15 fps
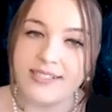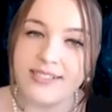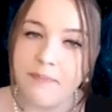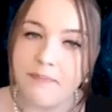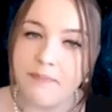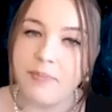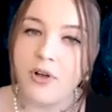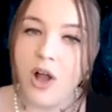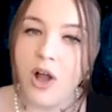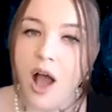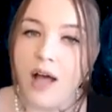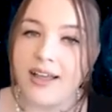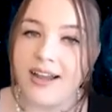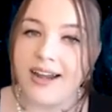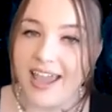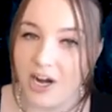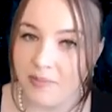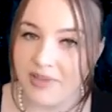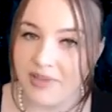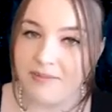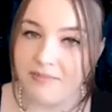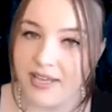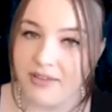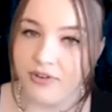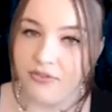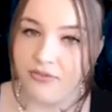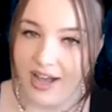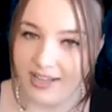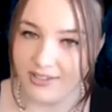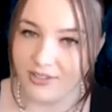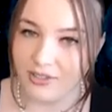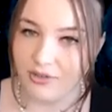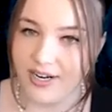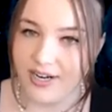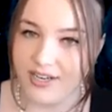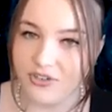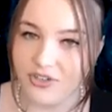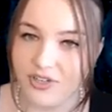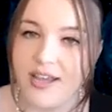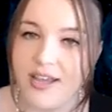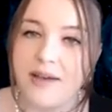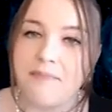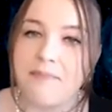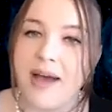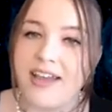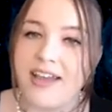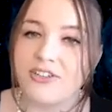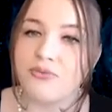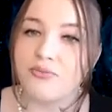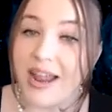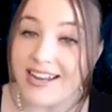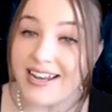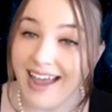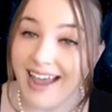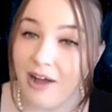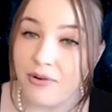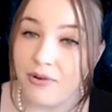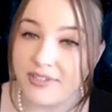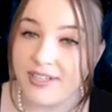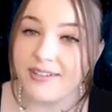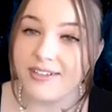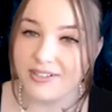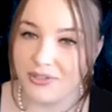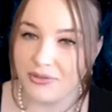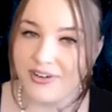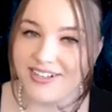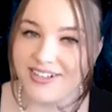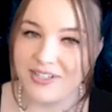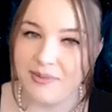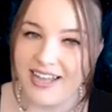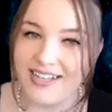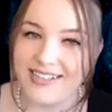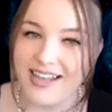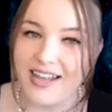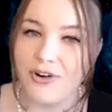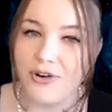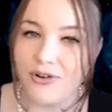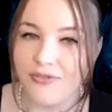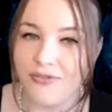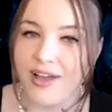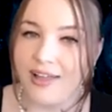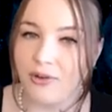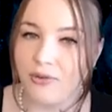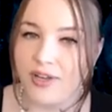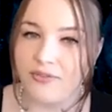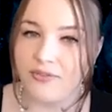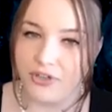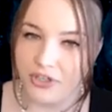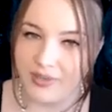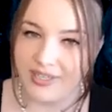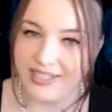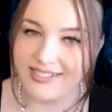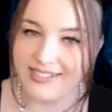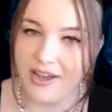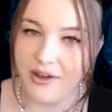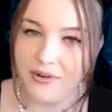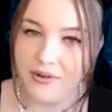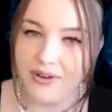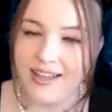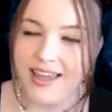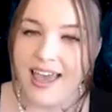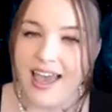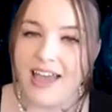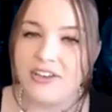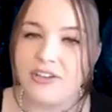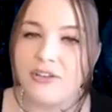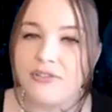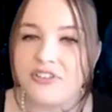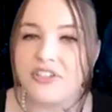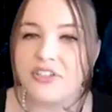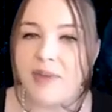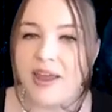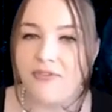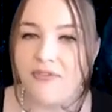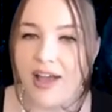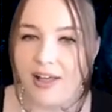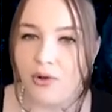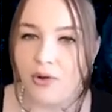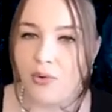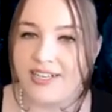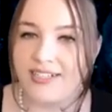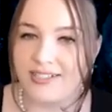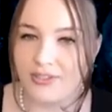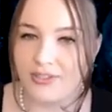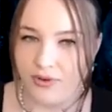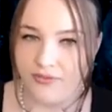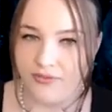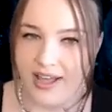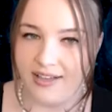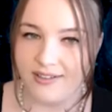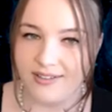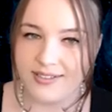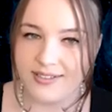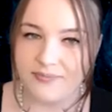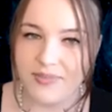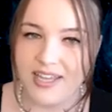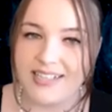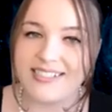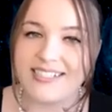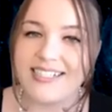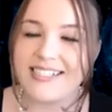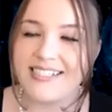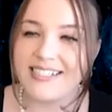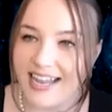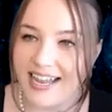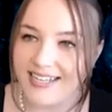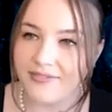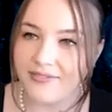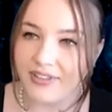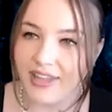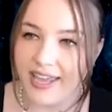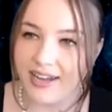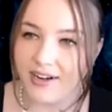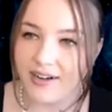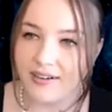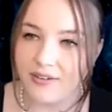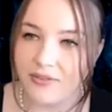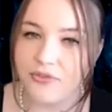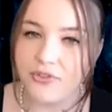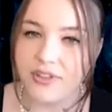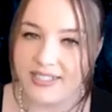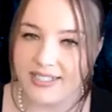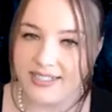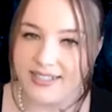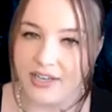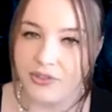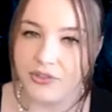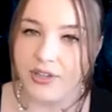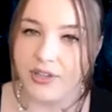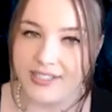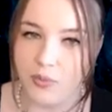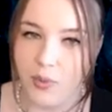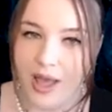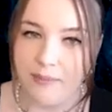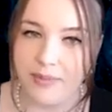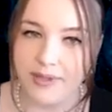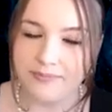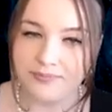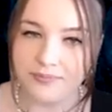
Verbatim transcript: Some people call it Airbnb for file storage. Miners rent out their storage space and earn Filecoin for doing so, and users spend Filecoin to store files. It's an incentive layer for the decentralized web.